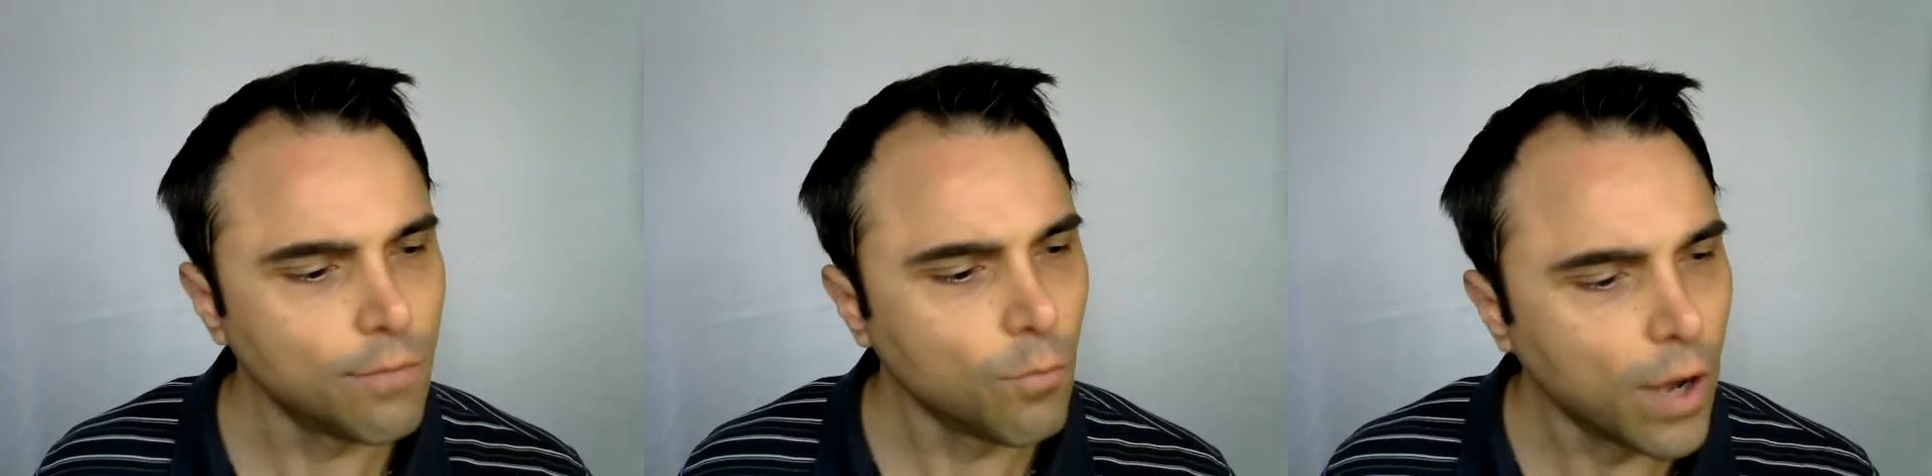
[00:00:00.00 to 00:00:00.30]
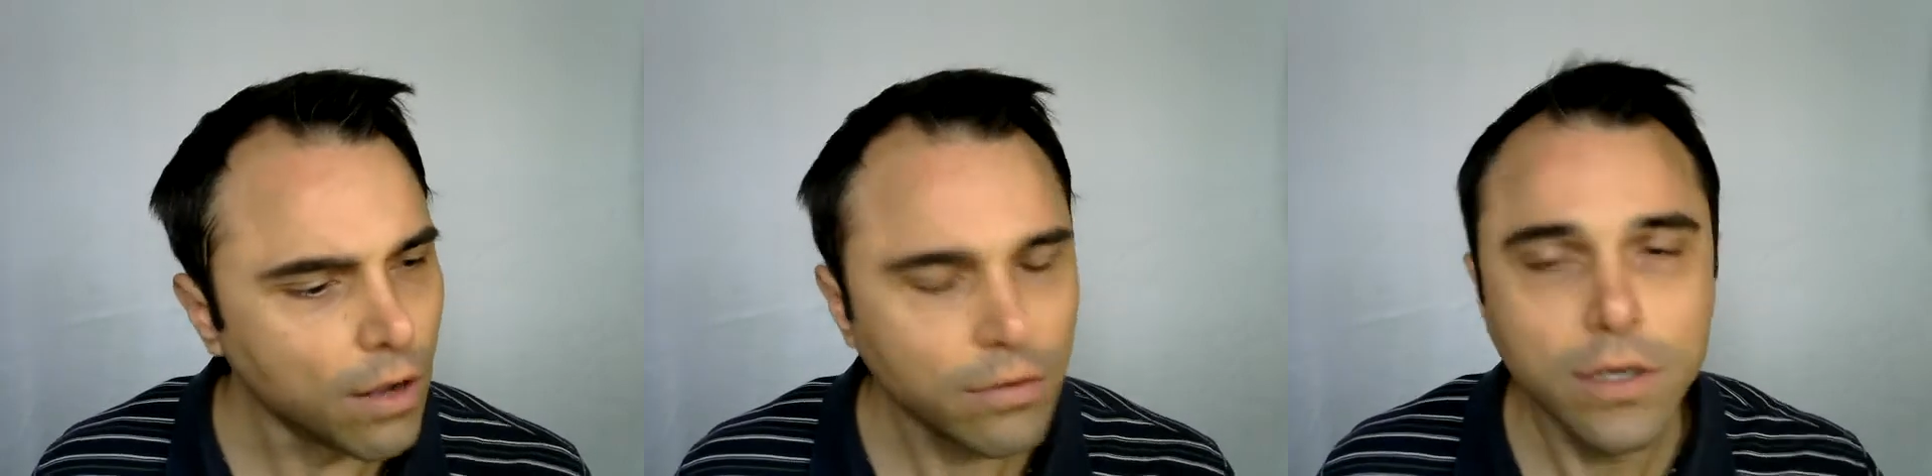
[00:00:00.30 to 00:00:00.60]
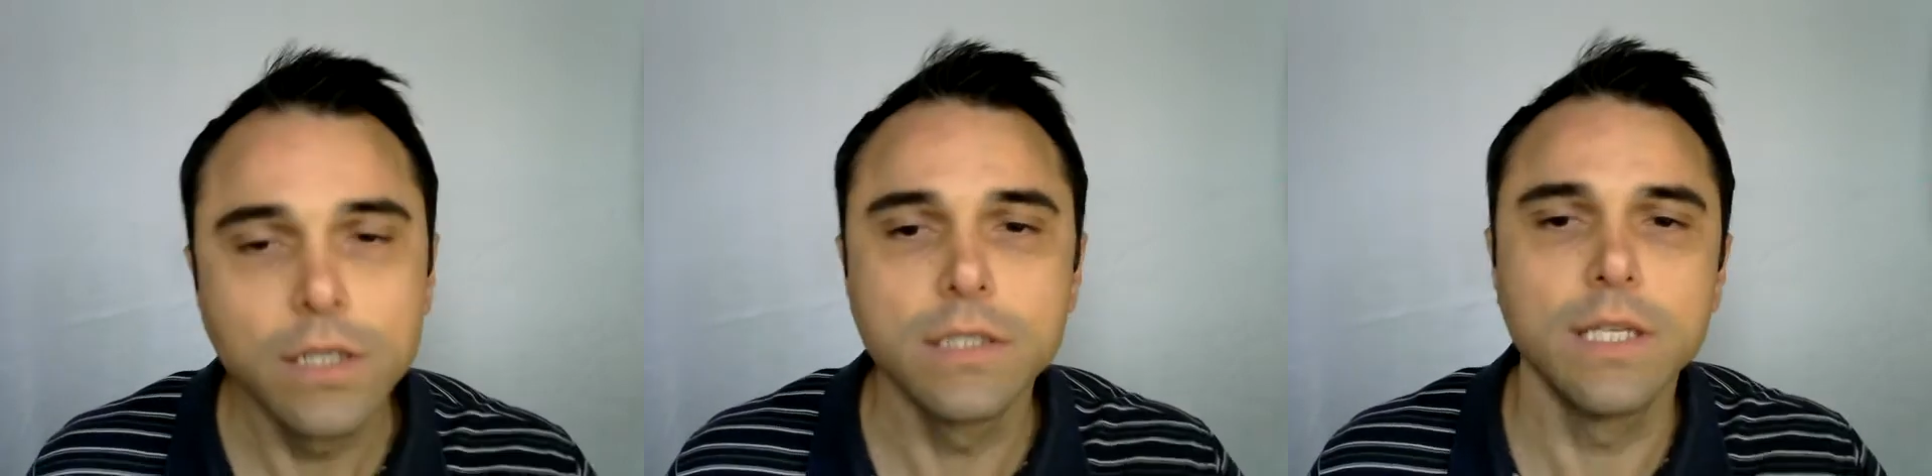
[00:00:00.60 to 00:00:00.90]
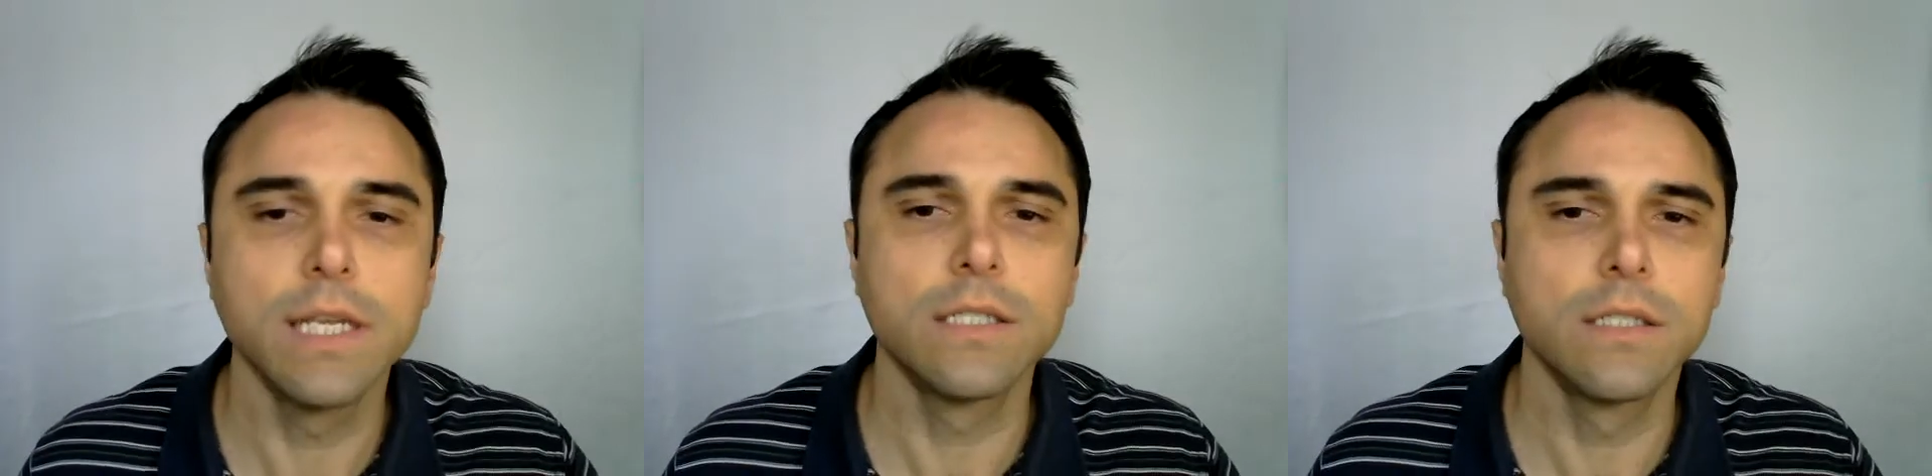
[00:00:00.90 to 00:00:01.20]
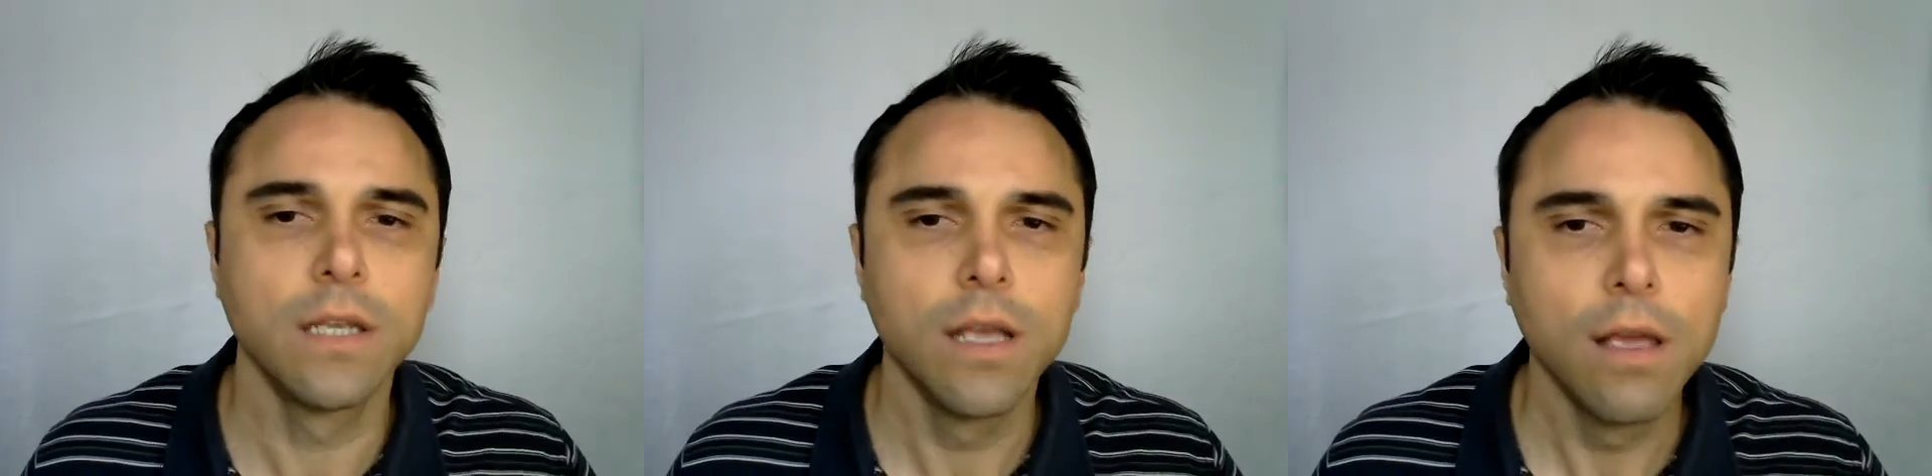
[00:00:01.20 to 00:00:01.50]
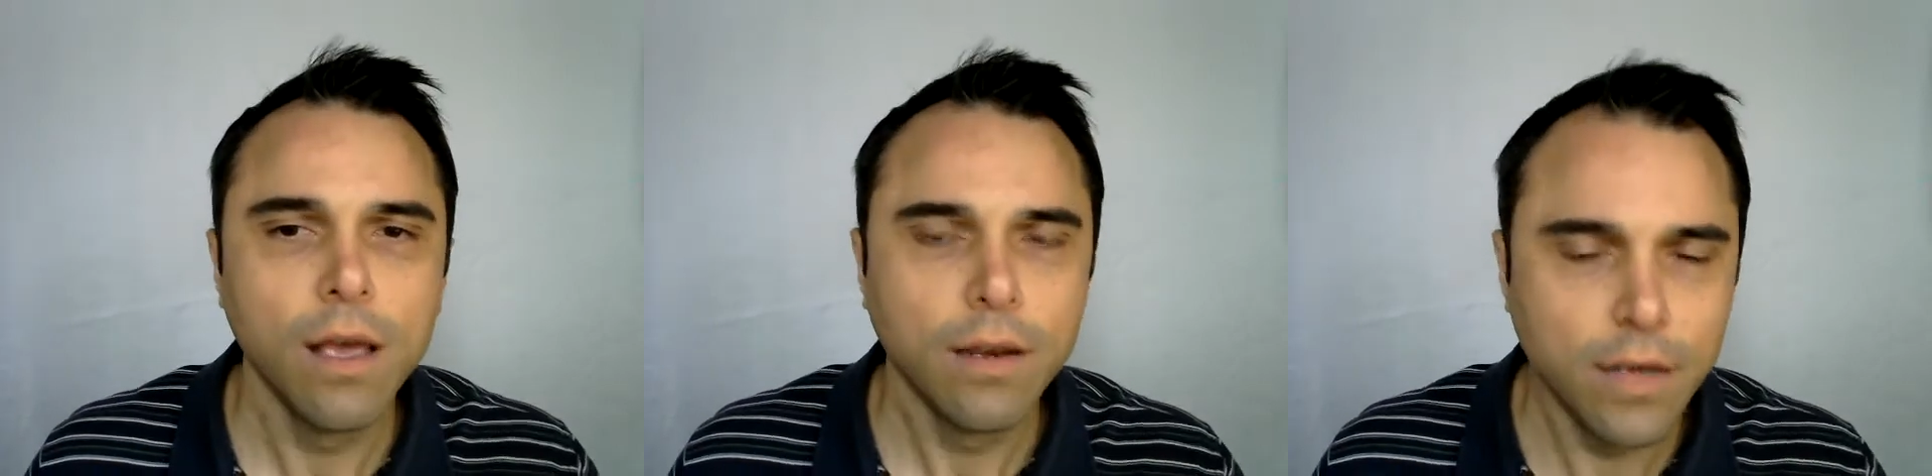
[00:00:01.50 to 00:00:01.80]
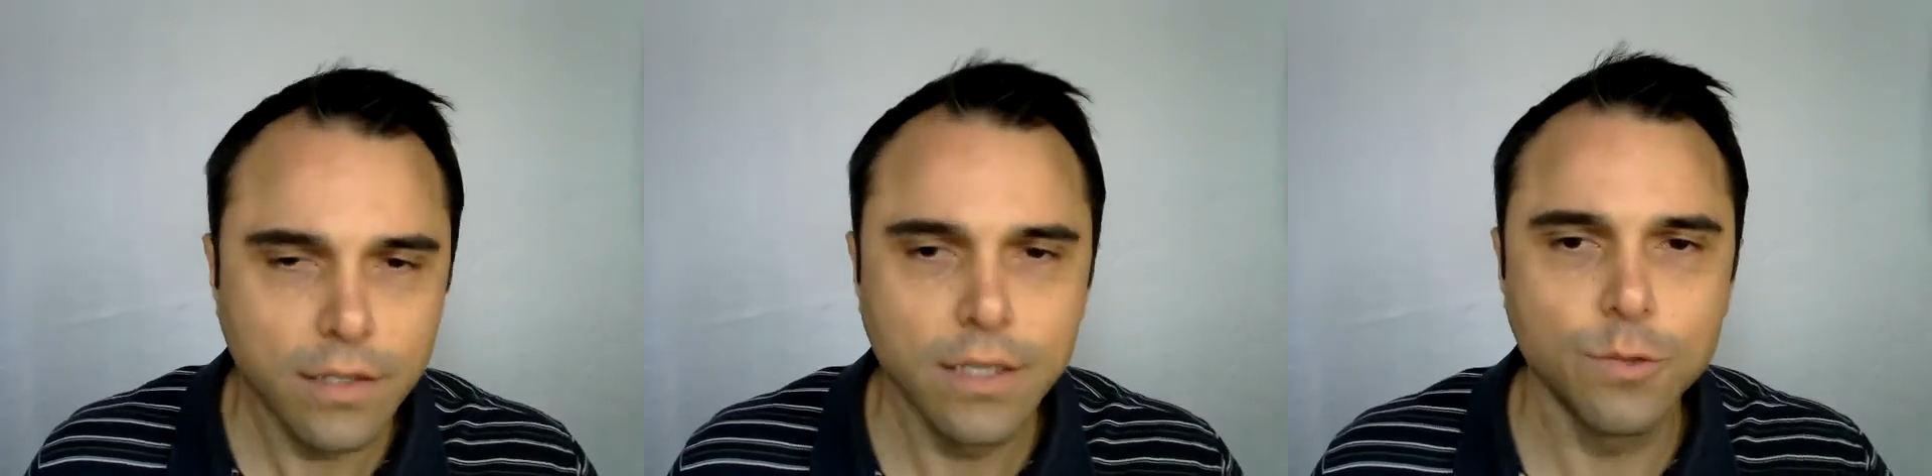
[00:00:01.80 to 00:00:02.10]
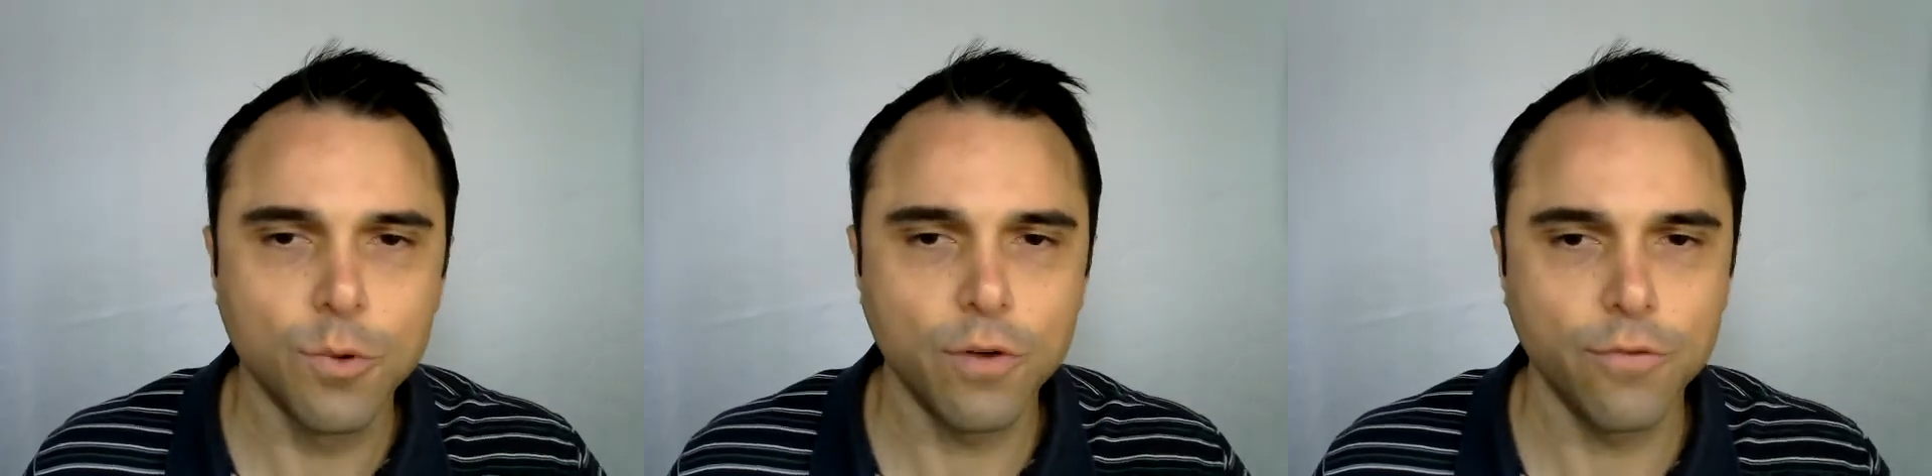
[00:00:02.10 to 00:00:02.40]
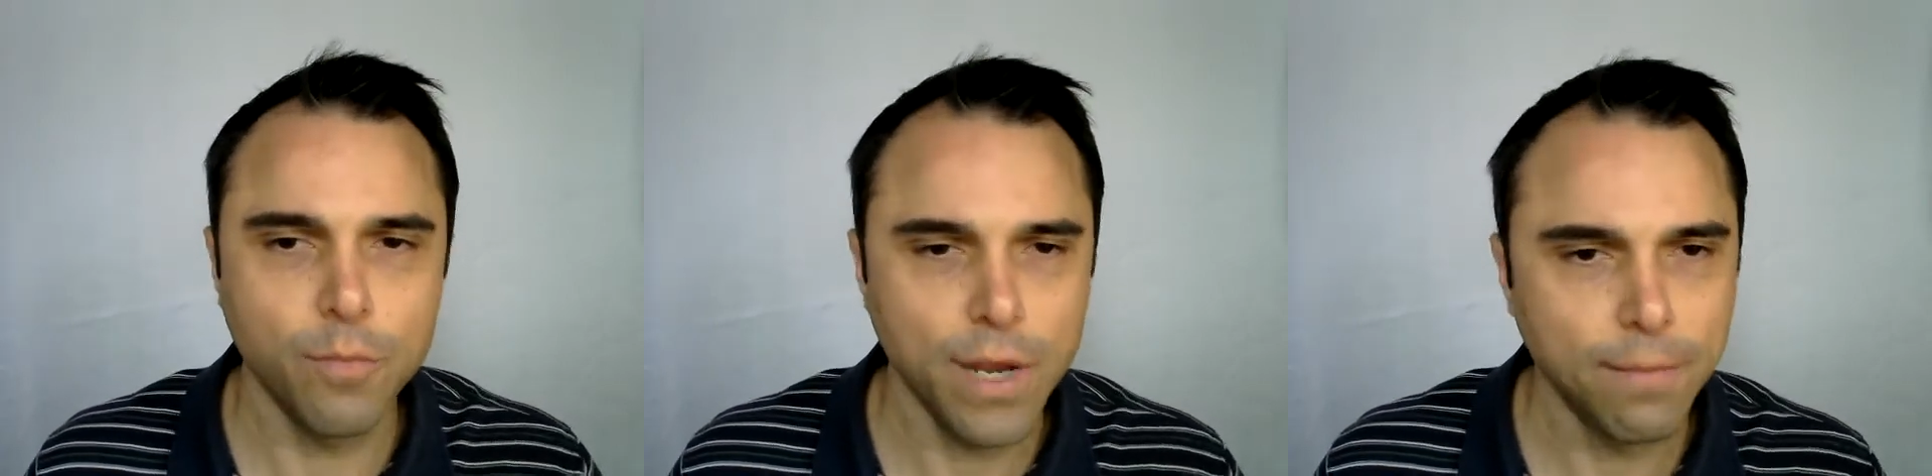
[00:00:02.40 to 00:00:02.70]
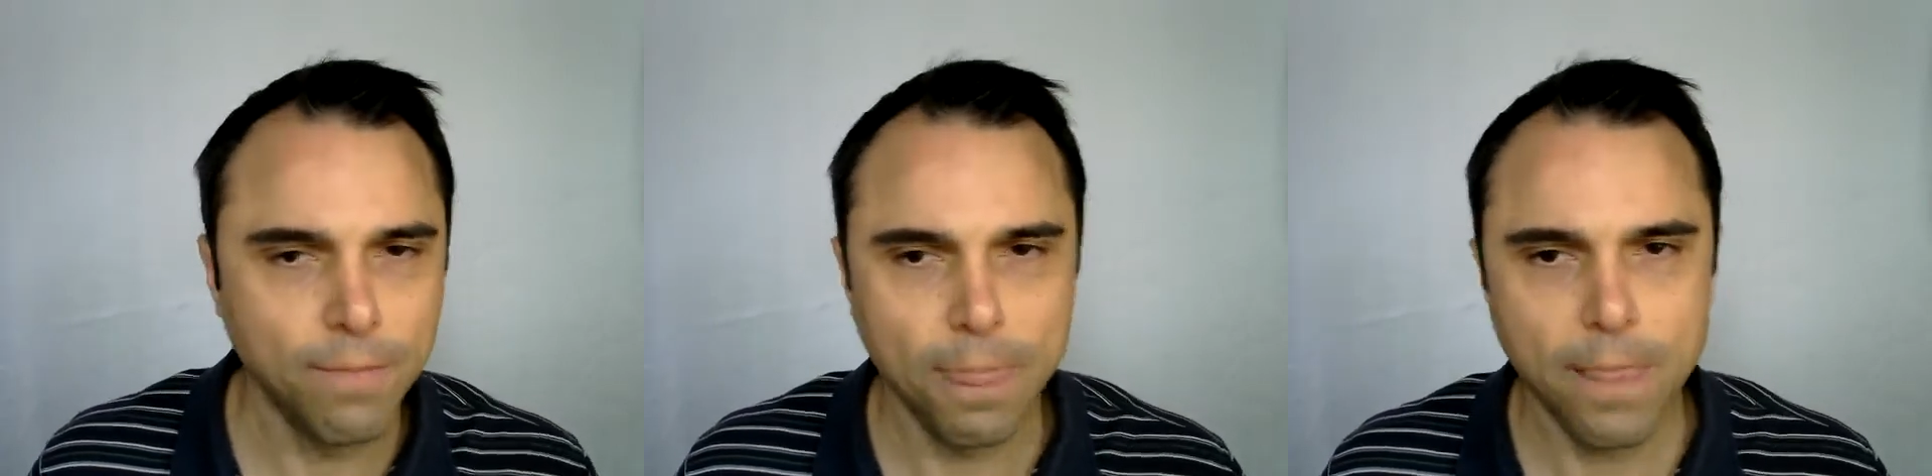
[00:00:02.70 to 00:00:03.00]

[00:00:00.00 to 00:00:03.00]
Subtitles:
well, does this work for me?